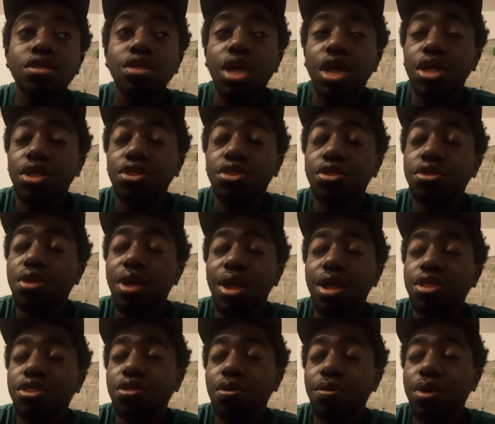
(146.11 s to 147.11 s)
I
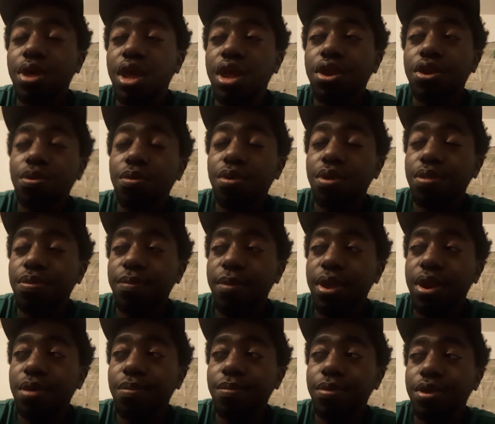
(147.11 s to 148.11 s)
still can't do as
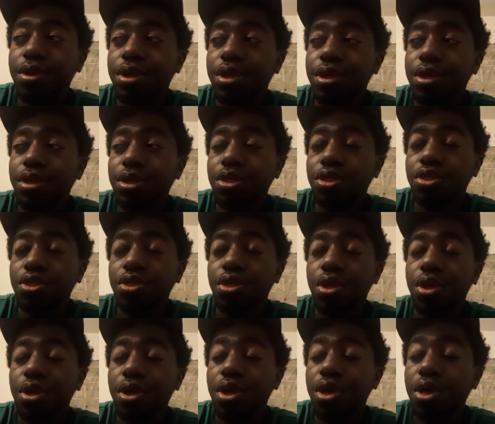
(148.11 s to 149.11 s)
many because
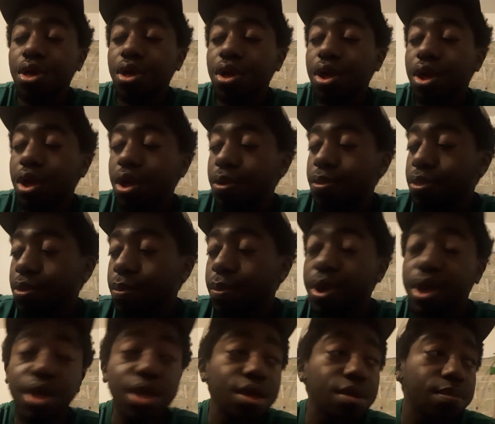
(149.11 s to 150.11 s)
of the
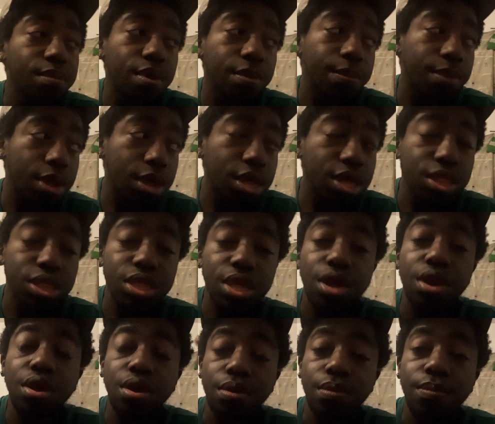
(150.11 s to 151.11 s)
way my bike is set
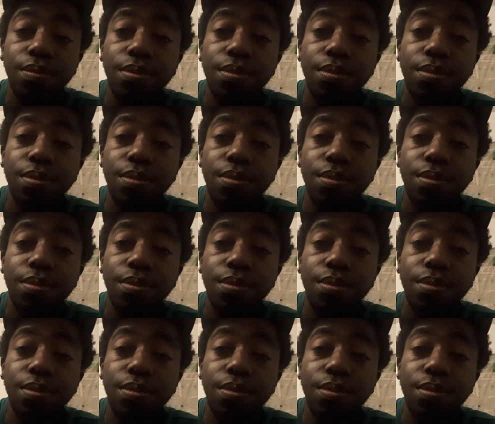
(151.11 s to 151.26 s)
up.